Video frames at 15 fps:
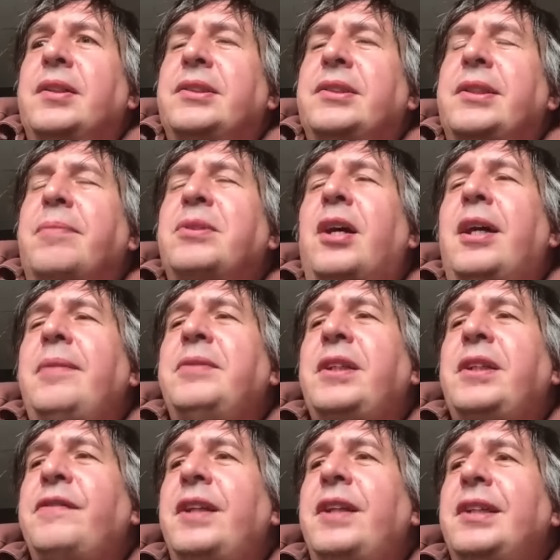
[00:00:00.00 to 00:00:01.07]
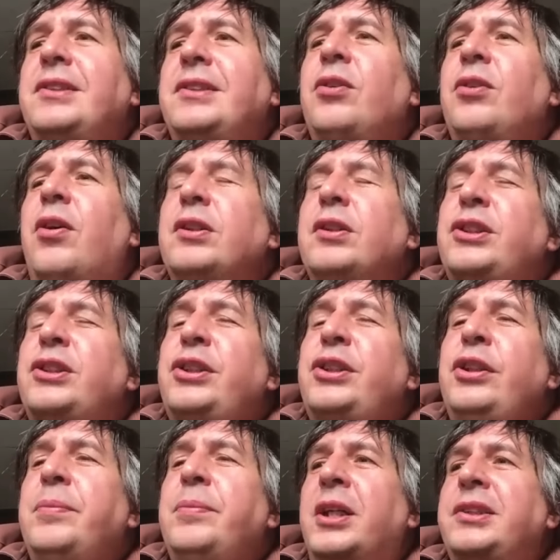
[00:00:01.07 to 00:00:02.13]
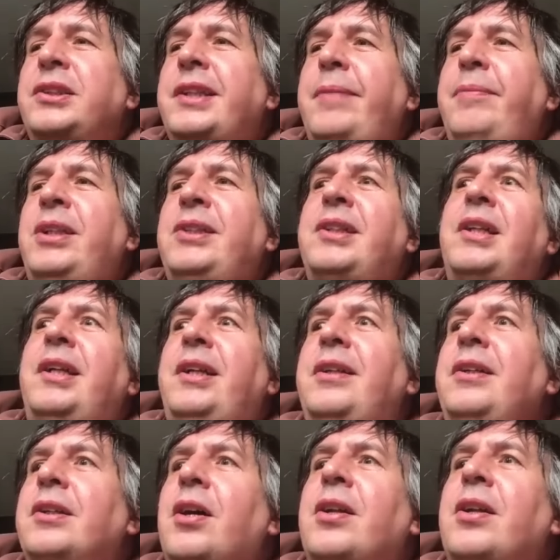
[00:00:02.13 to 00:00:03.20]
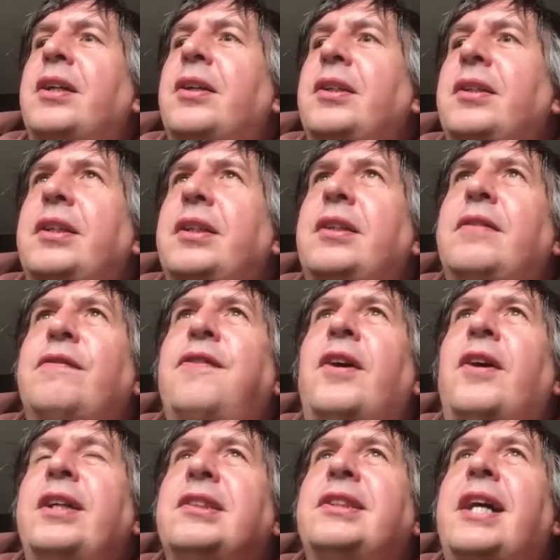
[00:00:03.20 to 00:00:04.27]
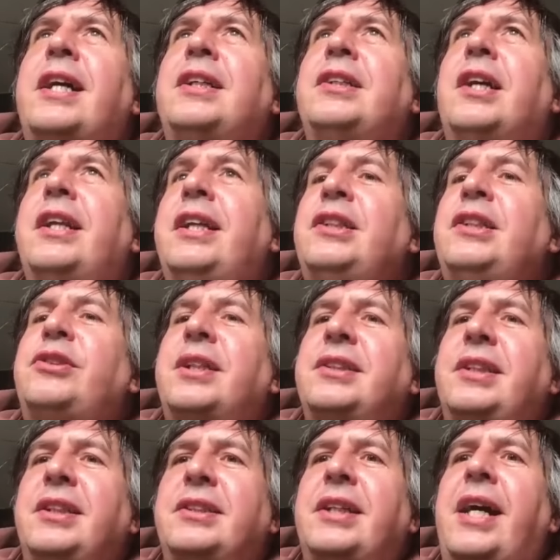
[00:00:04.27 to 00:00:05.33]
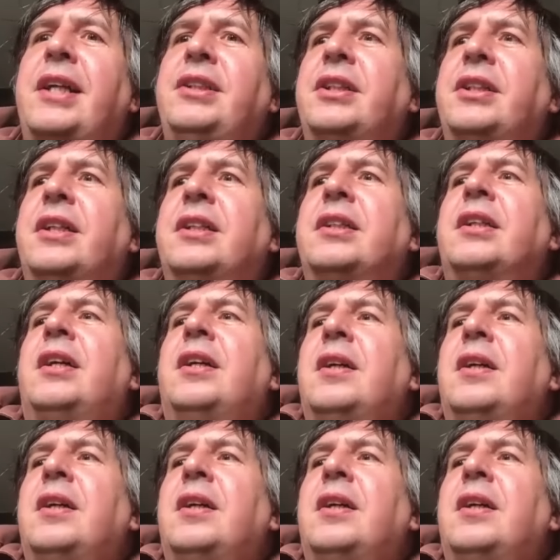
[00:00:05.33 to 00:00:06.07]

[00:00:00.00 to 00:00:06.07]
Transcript: sometimes if there's not too much to say musically, you can kind of find an interesting tangent.